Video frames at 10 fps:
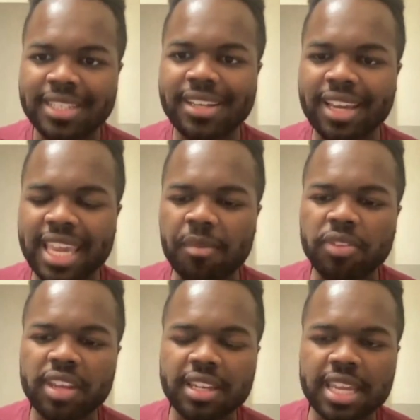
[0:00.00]
Dougie
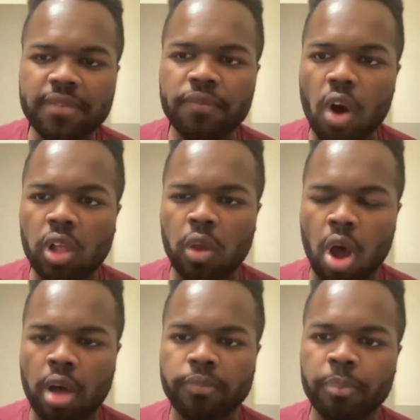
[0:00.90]
Hamilton did fall
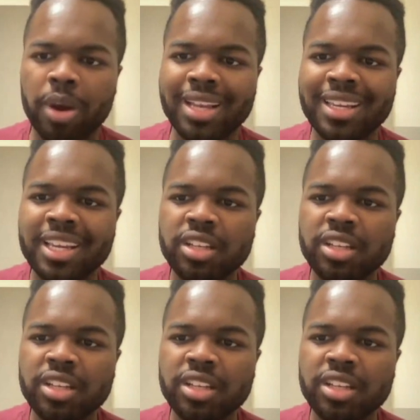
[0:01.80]
off, but